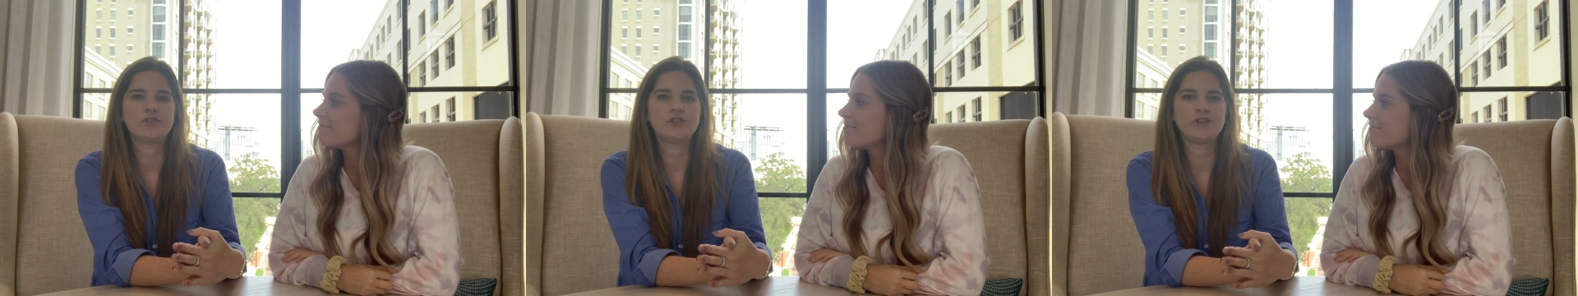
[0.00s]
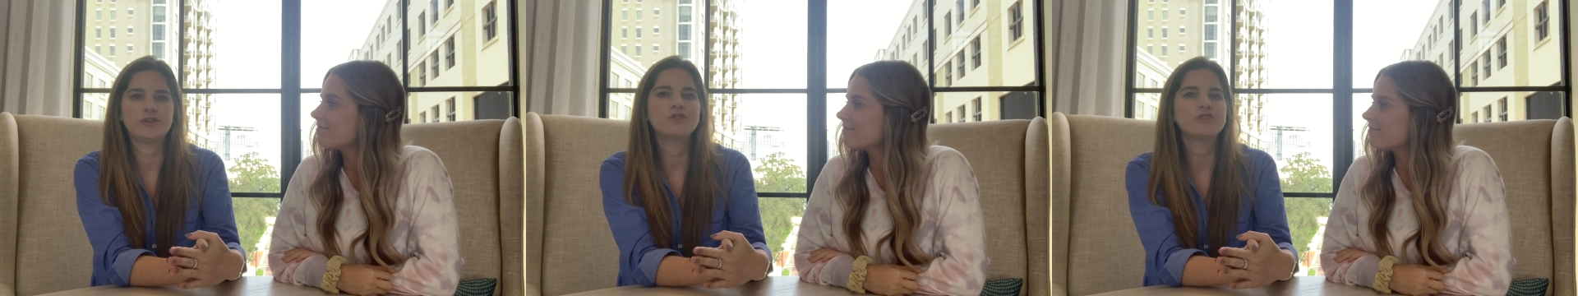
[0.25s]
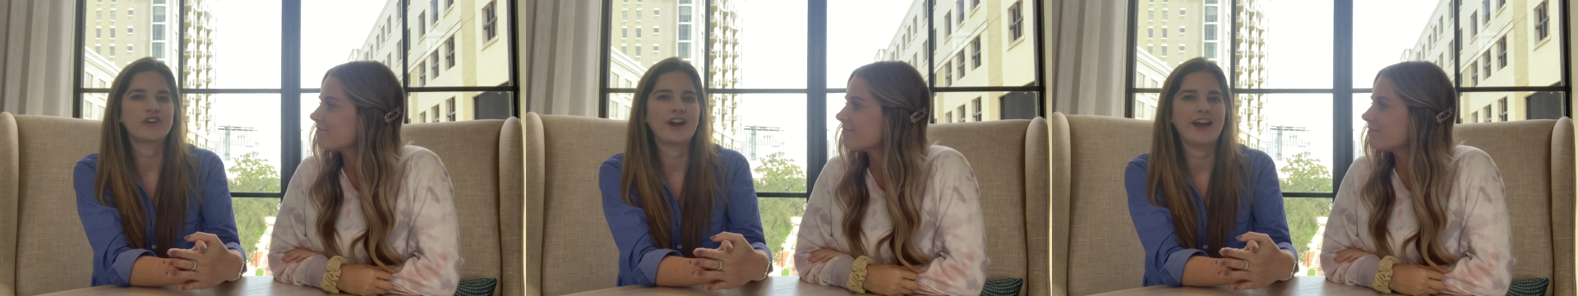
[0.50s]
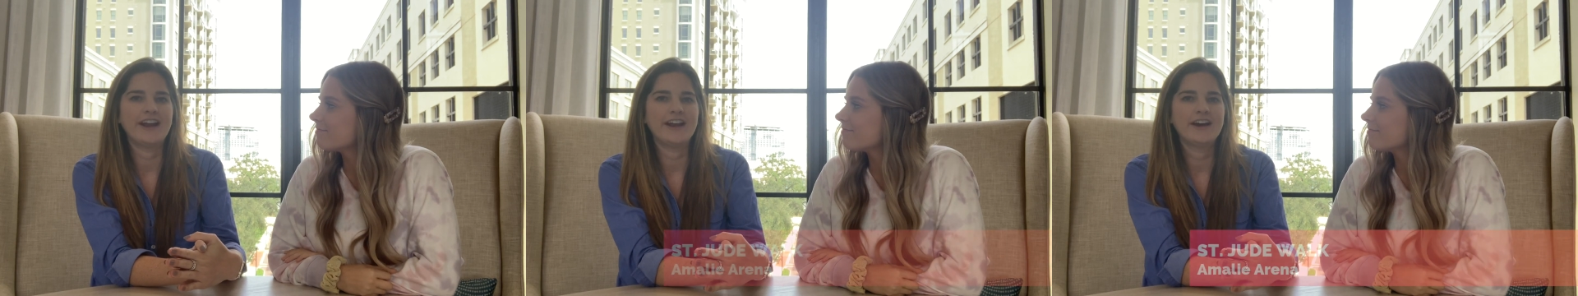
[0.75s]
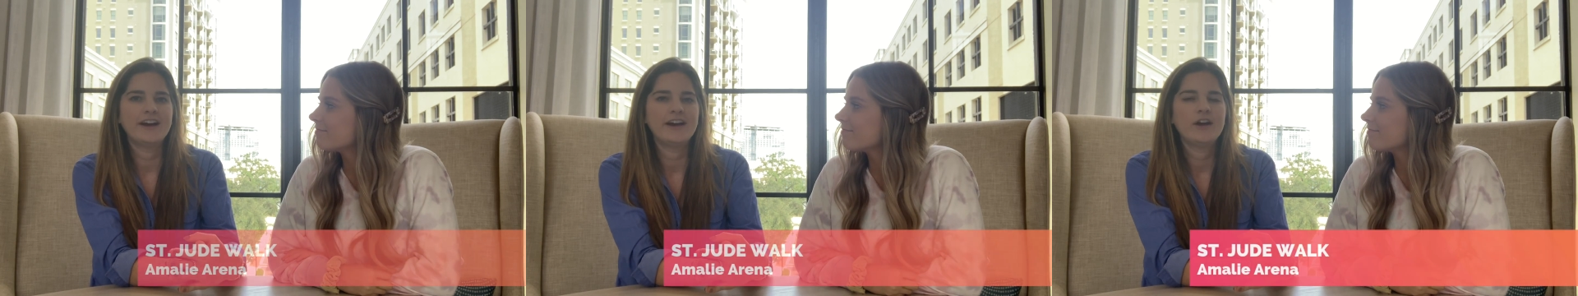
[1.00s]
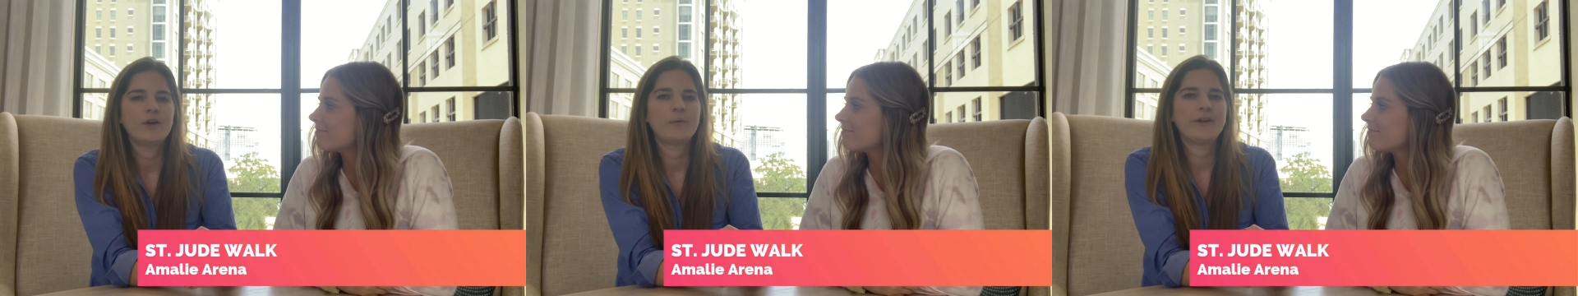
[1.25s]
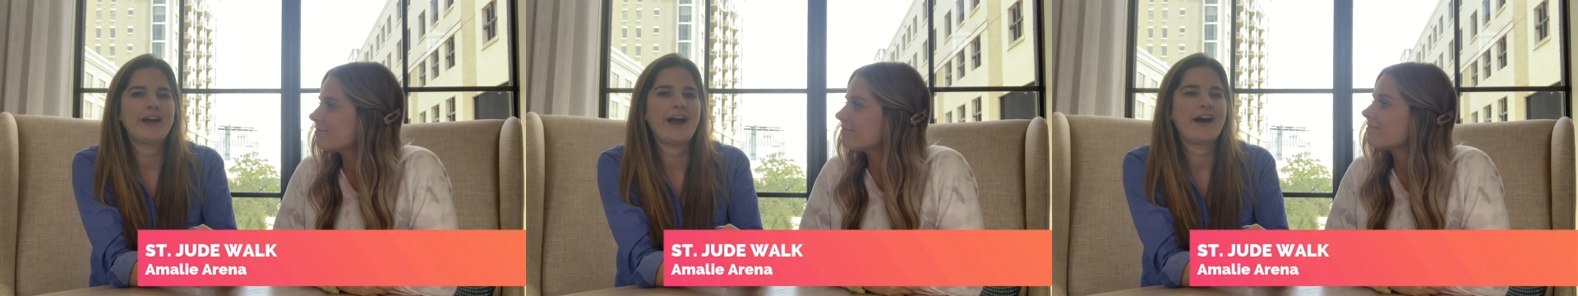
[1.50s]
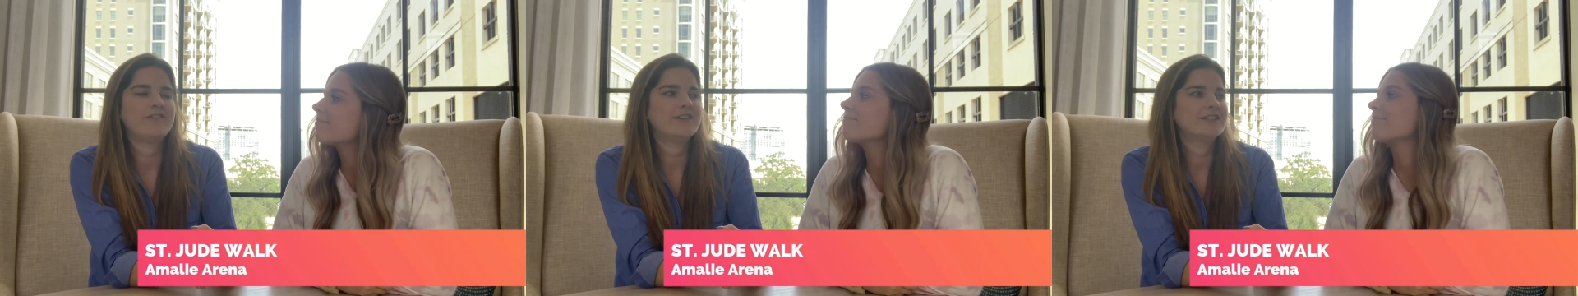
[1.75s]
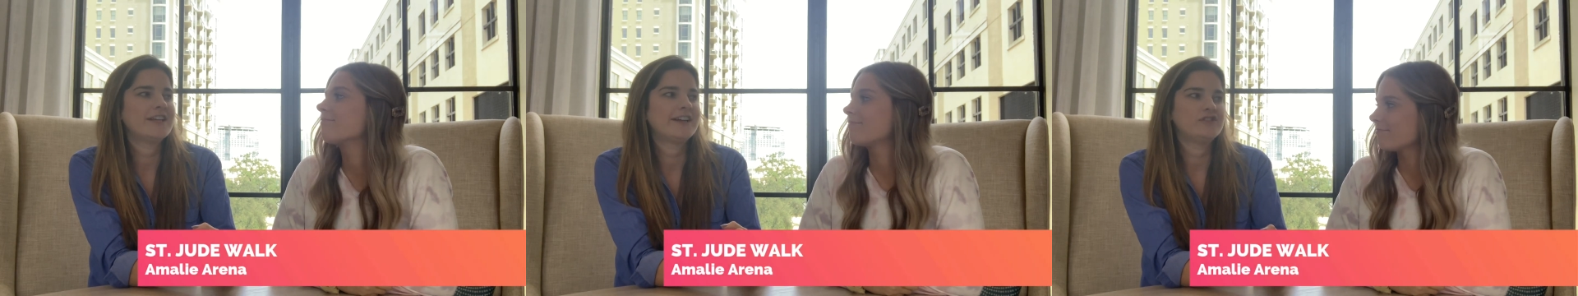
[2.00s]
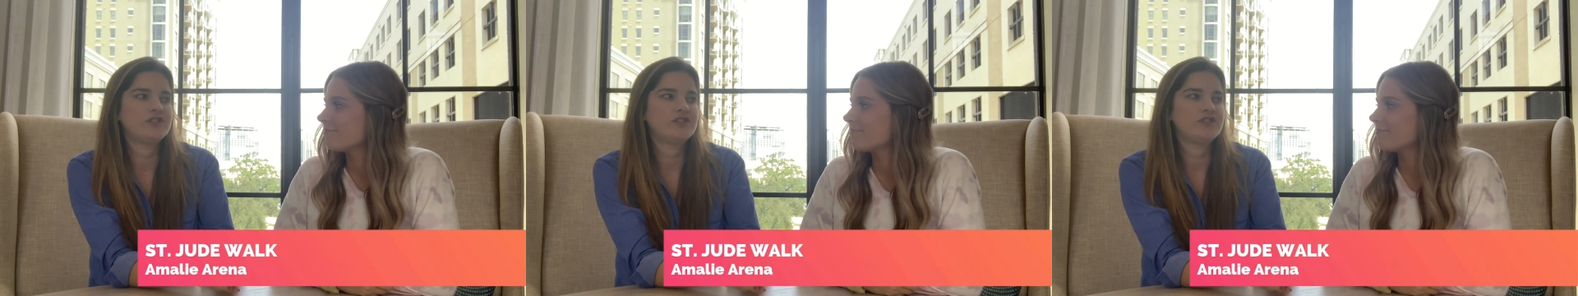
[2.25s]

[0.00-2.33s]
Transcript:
Speaker 1: children, we have the St.